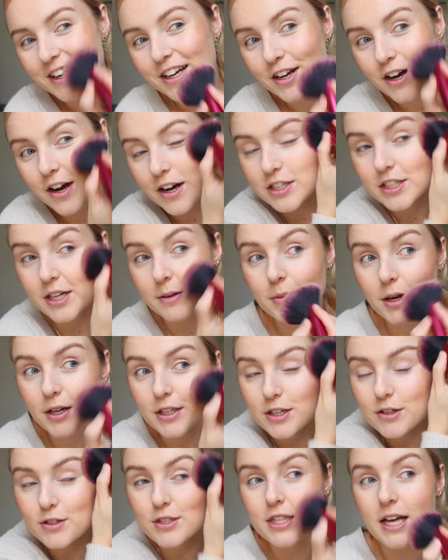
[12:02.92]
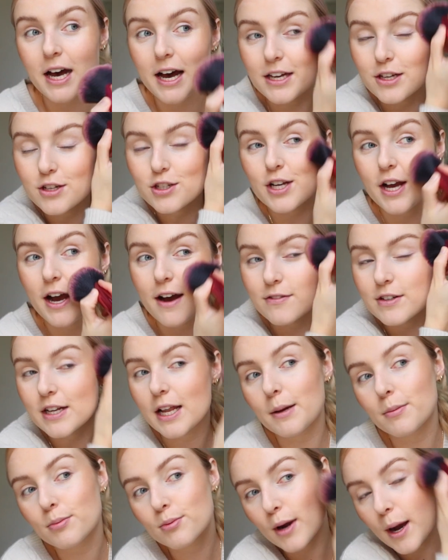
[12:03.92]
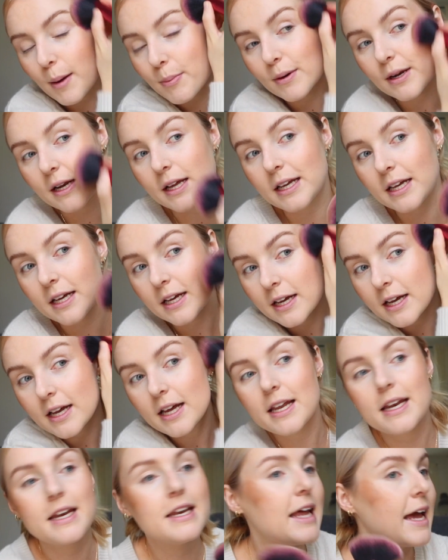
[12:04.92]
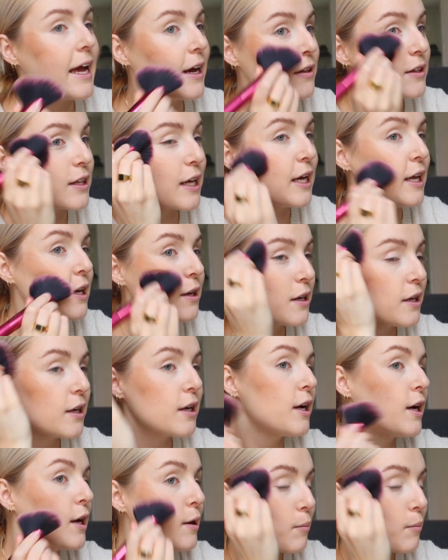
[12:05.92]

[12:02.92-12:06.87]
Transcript: Gosh, I'm not used to that. I usually have to like properly nail in